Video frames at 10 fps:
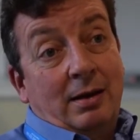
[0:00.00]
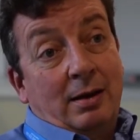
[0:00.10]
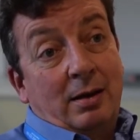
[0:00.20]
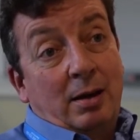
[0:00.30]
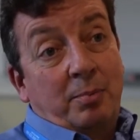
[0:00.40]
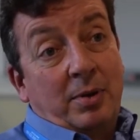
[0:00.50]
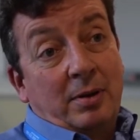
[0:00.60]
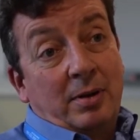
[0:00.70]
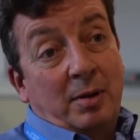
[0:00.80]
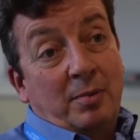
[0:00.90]

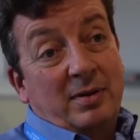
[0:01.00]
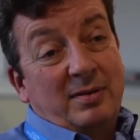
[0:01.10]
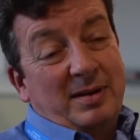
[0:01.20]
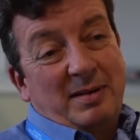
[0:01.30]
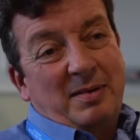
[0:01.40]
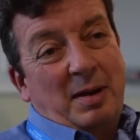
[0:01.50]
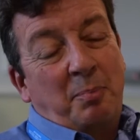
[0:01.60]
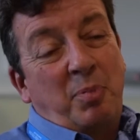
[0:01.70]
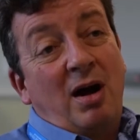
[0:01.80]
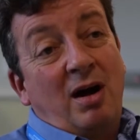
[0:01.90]

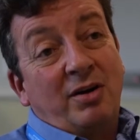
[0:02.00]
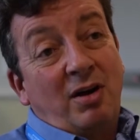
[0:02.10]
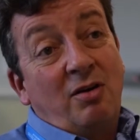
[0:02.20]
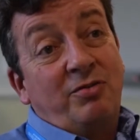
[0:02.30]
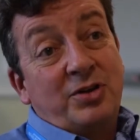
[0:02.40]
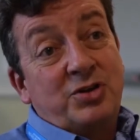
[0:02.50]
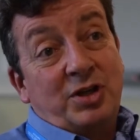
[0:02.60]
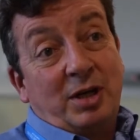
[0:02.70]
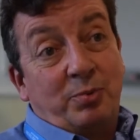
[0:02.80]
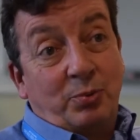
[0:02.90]
a part of the
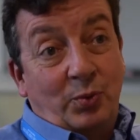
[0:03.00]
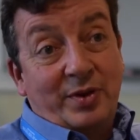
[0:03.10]
chip